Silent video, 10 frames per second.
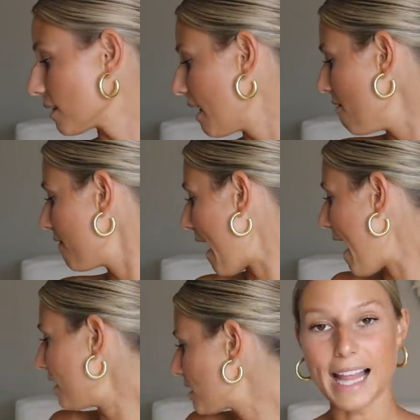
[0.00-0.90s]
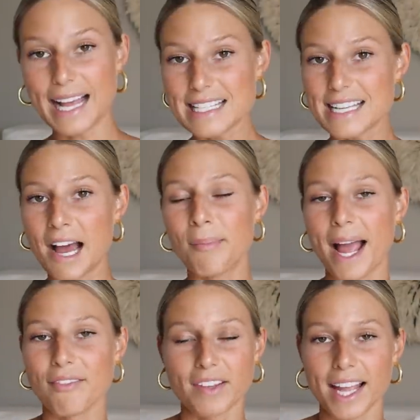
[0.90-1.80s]
love that. Last up,
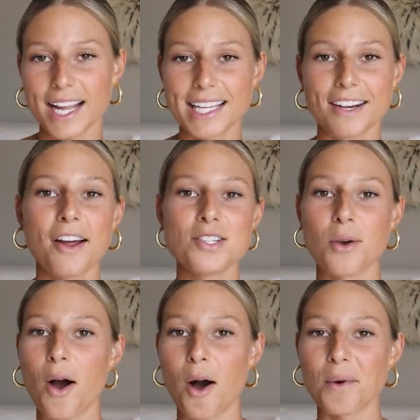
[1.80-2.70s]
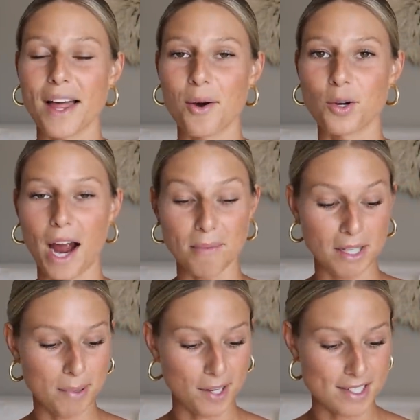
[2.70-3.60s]
I feel like I cannot do a haul without
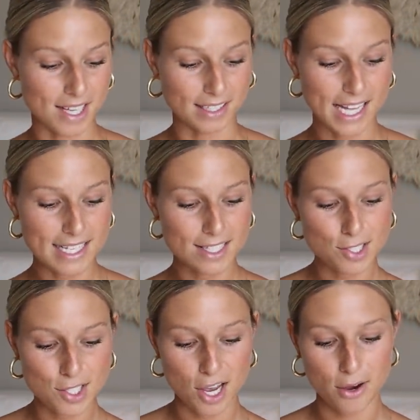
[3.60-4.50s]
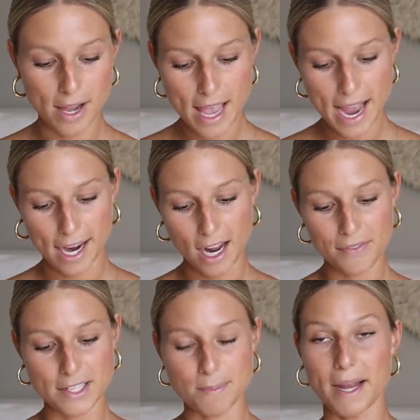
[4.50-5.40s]
grabbing a pair of sunglasses. So I got this